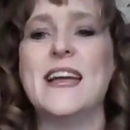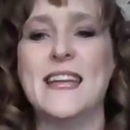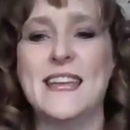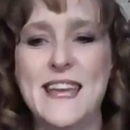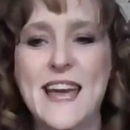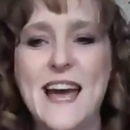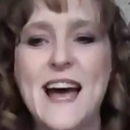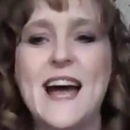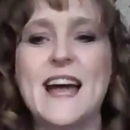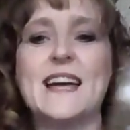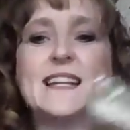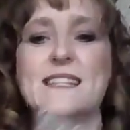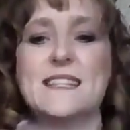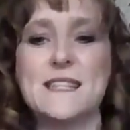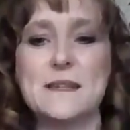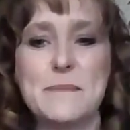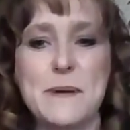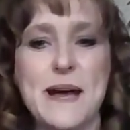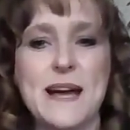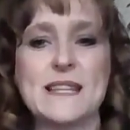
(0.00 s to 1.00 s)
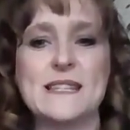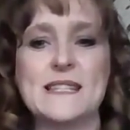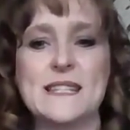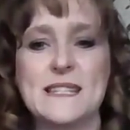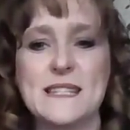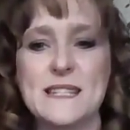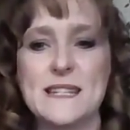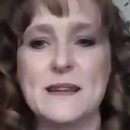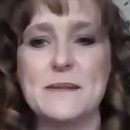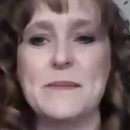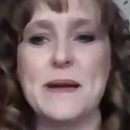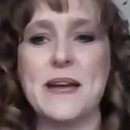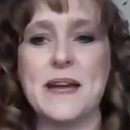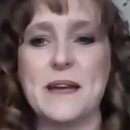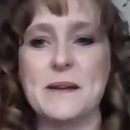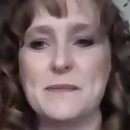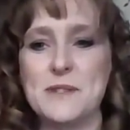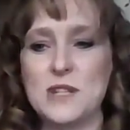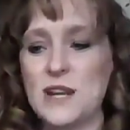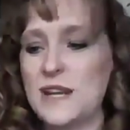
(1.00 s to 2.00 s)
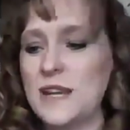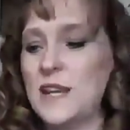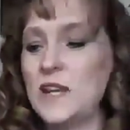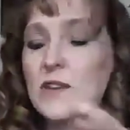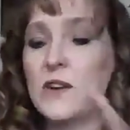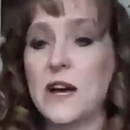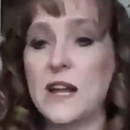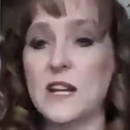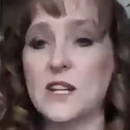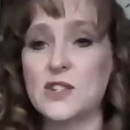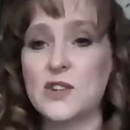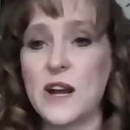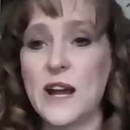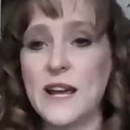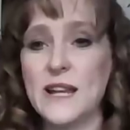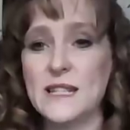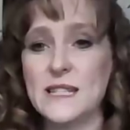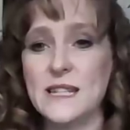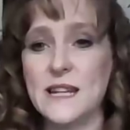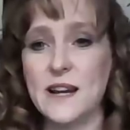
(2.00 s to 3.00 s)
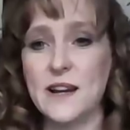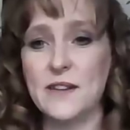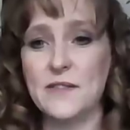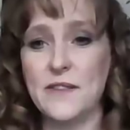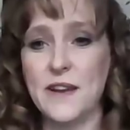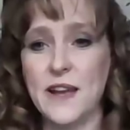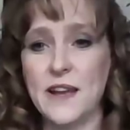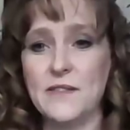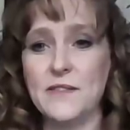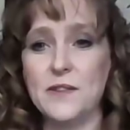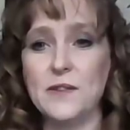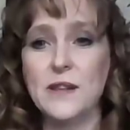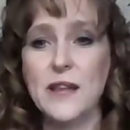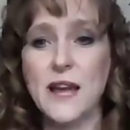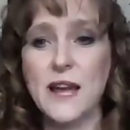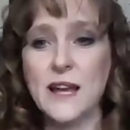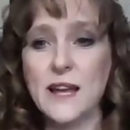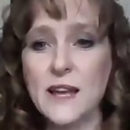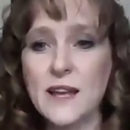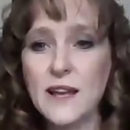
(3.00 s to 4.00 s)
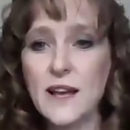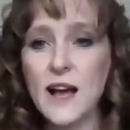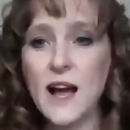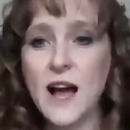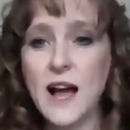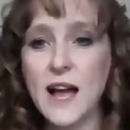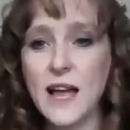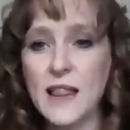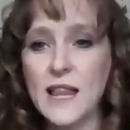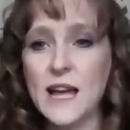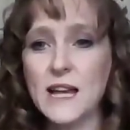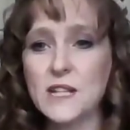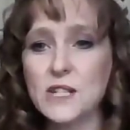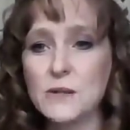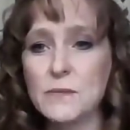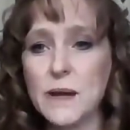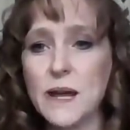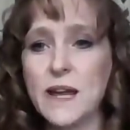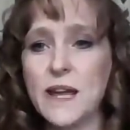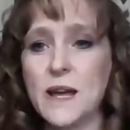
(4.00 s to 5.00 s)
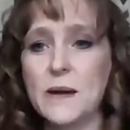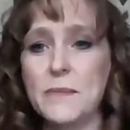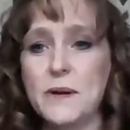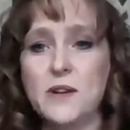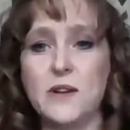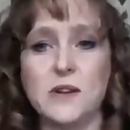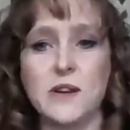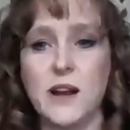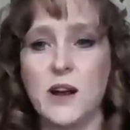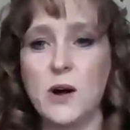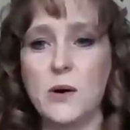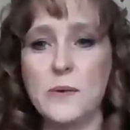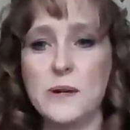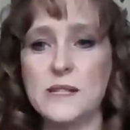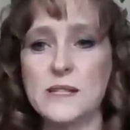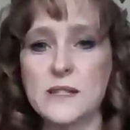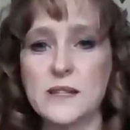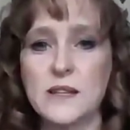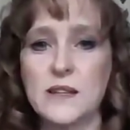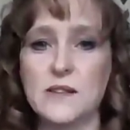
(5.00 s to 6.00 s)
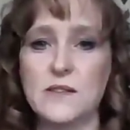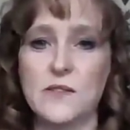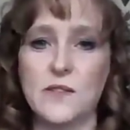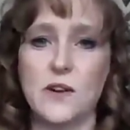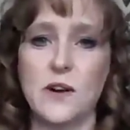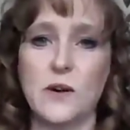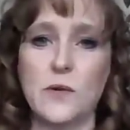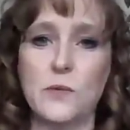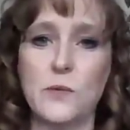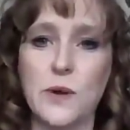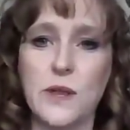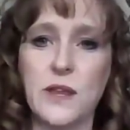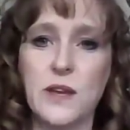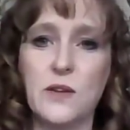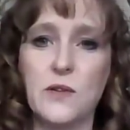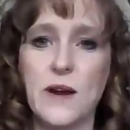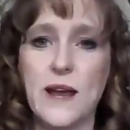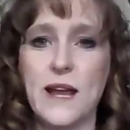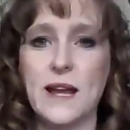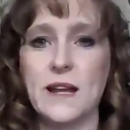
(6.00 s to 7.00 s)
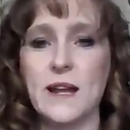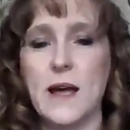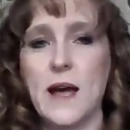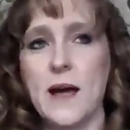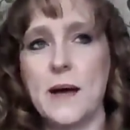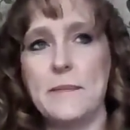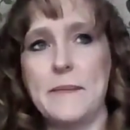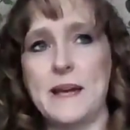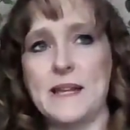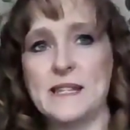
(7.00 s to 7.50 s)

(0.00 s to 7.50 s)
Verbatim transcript: yeah, it's the best, isn't it, Makeup Junkie? You've got to try it, Tierrafae. If you like eyelash makeup and you're always looking for a really great uh,